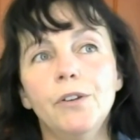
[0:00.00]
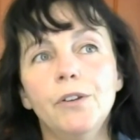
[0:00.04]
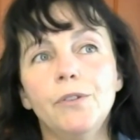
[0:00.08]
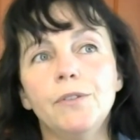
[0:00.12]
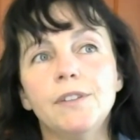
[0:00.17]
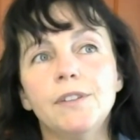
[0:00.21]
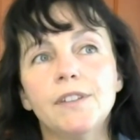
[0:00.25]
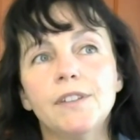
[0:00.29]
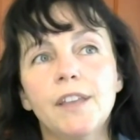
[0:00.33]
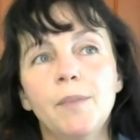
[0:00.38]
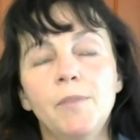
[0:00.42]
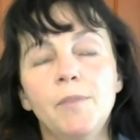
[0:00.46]

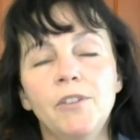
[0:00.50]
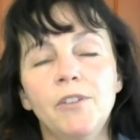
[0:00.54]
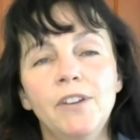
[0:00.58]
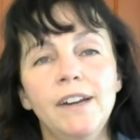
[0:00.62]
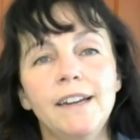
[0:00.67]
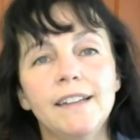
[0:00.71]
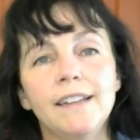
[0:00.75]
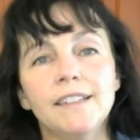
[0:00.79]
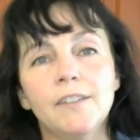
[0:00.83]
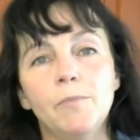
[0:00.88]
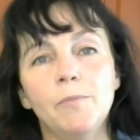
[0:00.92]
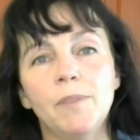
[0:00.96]

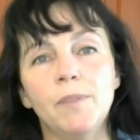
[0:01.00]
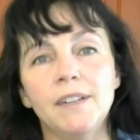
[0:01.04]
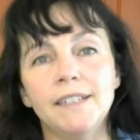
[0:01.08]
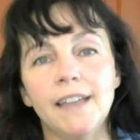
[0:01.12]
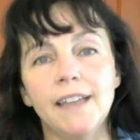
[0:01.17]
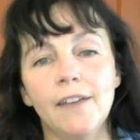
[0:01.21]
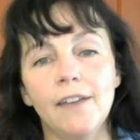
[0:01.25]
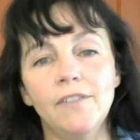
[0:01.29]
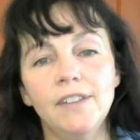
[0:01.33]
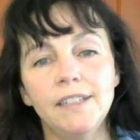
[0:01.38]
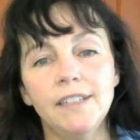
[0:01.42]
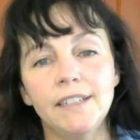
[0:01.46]
communities have been
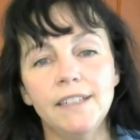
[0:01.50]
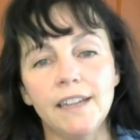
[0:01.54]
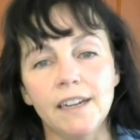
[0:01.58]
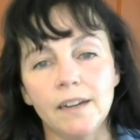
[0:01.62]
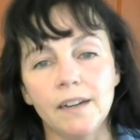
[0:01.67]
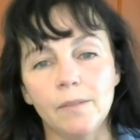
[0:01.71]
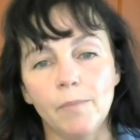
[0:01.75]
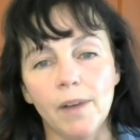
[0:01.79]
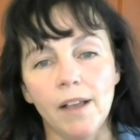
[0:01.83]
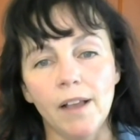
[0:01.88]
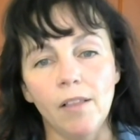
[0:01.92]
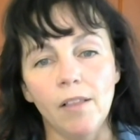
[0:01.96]

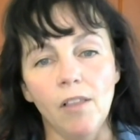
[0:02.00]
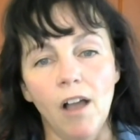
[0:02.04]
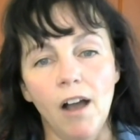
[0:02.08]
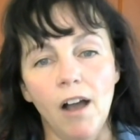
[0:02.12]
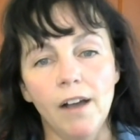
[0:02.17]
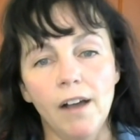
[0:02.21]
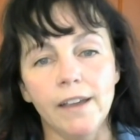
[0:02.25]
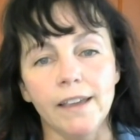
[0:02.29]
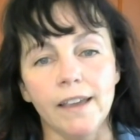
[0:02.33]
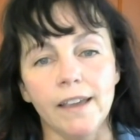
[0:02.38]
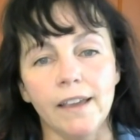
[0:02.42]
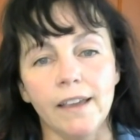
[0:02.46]
devastated by
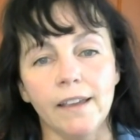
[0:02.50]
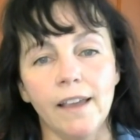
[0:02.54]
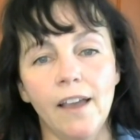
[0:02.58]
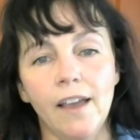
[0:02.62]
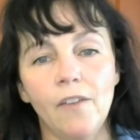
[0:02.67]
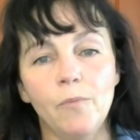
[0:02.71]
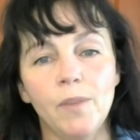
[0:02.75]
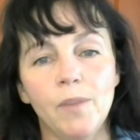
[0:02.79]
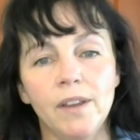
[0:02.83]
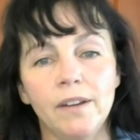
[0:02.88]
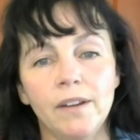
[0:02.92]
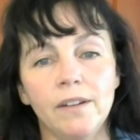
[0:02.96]
logging,
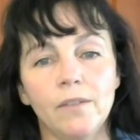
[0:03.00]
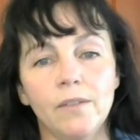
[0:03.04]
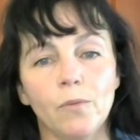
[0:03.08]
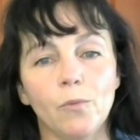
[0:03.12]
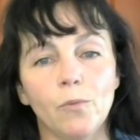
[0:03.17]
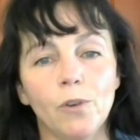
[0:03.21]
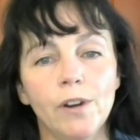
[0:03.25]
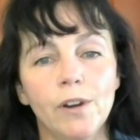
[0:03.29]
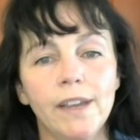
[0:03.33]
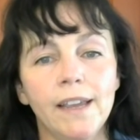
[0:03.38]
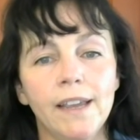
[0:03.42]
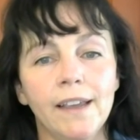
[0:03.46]
have been
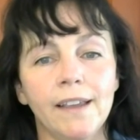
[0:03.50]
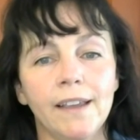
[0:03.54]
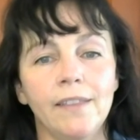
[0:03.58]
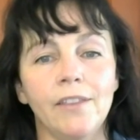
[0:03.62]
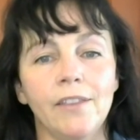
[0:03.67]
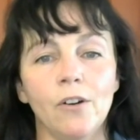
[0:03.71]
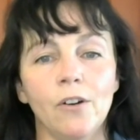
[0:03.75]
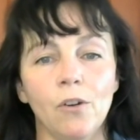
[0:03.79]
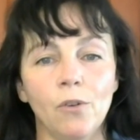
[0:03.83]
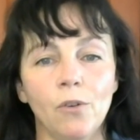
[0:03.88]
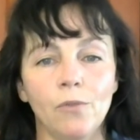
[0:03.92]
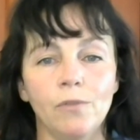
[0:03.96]
working in
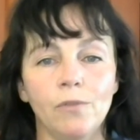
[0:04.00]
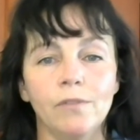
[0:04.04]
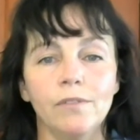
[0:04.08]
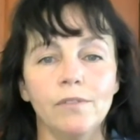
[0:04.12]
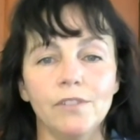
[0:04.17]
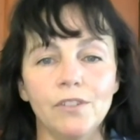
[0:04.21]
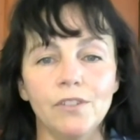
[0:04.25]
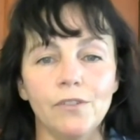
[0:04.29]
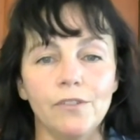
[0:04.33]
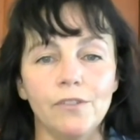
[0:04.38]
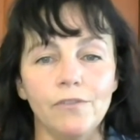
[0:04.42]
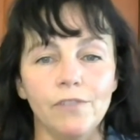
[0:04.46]
their own
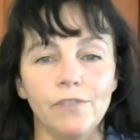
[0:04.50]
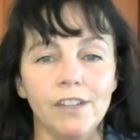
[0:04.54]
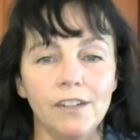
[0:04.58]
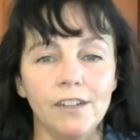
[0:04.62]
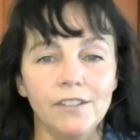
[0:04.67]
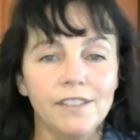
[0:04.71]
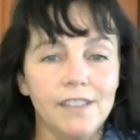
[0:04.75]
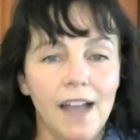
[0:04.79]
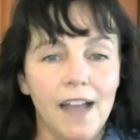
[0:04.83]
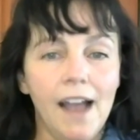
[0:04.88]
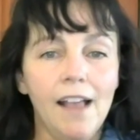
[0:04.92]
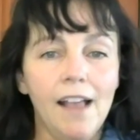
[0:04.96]
sort of little
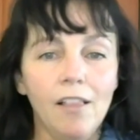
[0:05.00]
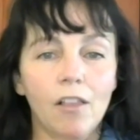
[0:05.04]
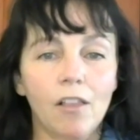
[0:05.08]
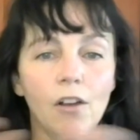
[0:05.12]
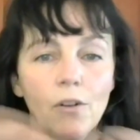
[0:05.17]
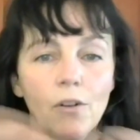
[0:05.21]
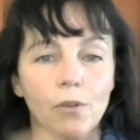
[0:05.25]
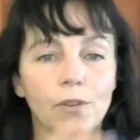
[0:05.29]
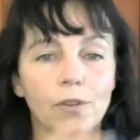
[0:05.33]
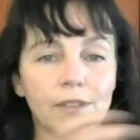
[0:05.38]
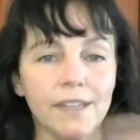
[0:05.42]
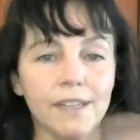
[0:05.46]

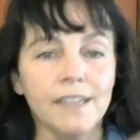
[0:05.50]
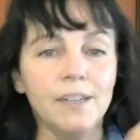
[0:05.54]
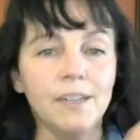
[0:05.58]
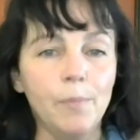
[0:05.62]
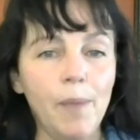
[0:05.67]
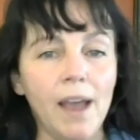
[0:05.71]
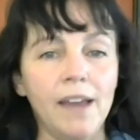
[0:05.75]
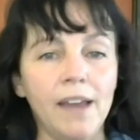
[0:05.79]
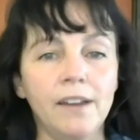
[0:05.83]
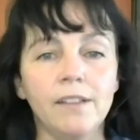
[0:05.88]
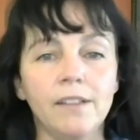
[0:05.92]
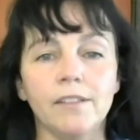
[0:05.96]
silos
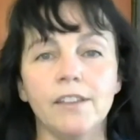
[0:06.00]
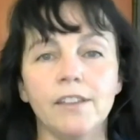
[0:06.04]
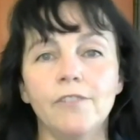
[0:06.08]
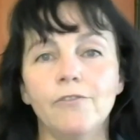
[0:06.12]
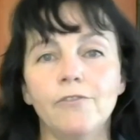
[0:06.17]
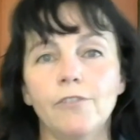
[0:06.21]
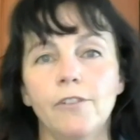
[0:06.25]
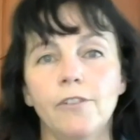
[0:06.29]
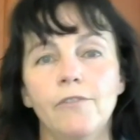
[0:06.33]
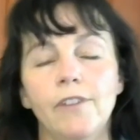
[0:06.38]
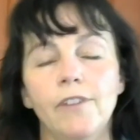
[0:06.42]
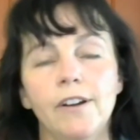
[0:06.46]
independently
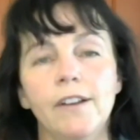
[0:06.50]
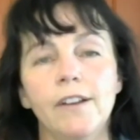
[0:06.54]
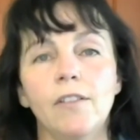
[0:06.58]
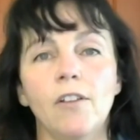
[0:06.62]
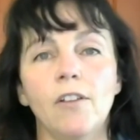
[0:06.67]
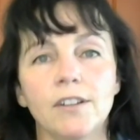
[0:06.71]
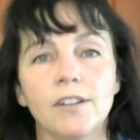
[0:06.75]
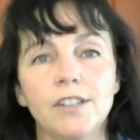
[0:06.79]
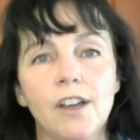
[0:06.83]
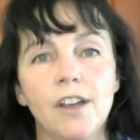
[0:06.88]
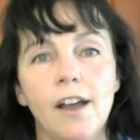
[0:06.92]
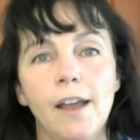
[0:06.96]
for a very
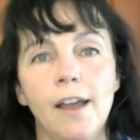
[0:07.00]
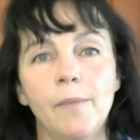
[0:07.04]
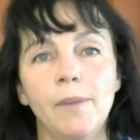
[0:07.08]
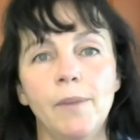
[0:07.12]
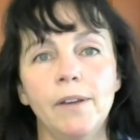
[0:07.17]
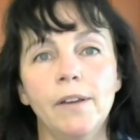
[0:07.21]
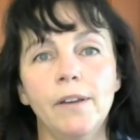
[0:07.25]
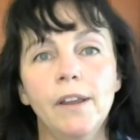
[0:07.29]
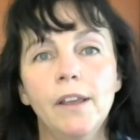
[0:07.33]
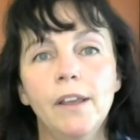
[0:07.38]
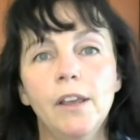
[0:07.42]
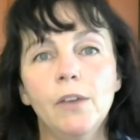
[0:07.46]
long time.
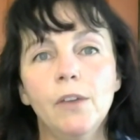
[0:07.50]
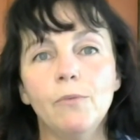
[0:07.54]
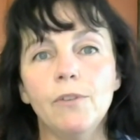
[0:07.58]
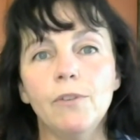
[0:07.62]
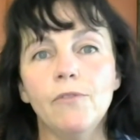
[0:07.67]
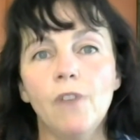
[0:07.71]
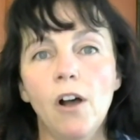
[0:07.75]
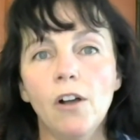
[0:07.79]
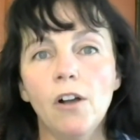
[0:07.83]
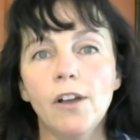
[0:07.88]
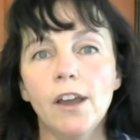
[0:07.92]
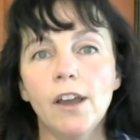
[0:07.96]
And we've
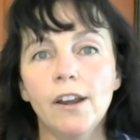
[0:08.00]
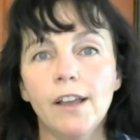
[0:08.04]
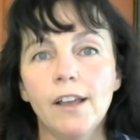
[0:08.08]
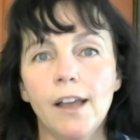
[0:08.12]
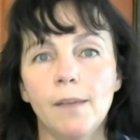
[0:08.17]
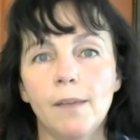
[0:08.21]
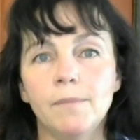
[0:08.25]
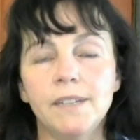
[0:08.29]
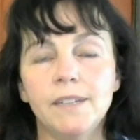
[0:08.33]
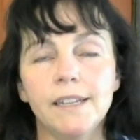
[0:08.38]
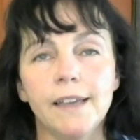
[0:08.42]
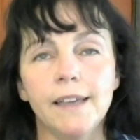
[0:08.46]
all got to
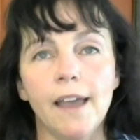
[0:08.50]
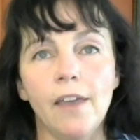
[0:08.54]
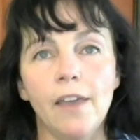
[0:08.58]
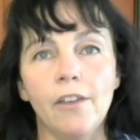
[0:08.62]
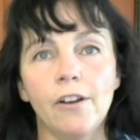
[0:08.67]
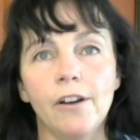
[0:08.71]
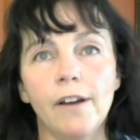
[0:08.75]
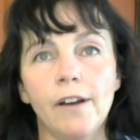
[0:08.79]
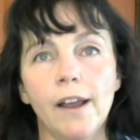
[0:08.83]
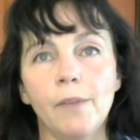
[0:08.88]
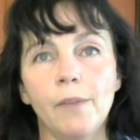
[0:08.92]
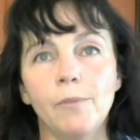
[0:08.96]
come
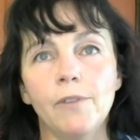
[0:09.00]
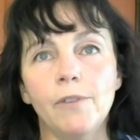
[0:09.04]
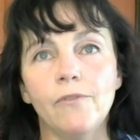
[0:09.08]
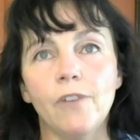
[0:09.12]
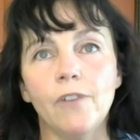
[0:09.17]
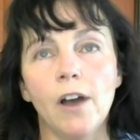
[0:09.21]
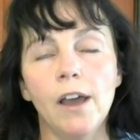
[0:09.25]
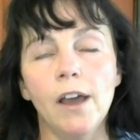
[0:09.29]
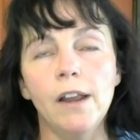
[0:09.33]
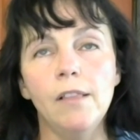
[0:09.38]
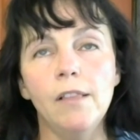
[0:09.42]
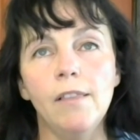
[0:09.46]
together and we've
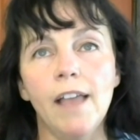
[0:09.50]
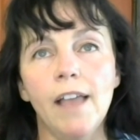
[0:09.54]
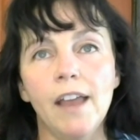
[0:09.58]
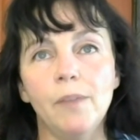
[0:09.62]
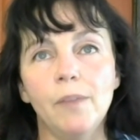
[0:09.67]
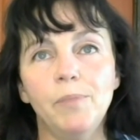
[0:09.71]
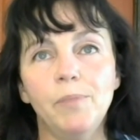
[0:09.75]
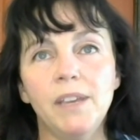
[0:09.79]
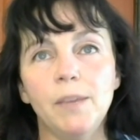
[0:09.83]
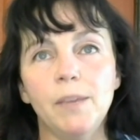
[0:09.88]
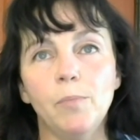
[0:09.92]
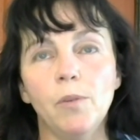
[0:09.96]
got to let
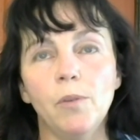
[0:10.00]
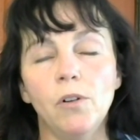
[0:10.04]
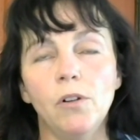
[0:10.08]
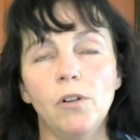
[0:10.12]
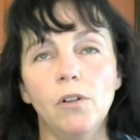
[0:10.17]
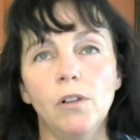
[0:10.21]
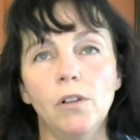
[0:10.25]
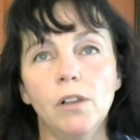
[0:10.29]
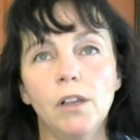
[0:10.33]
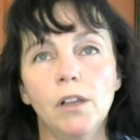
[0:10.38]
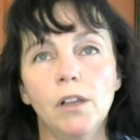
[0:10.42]
people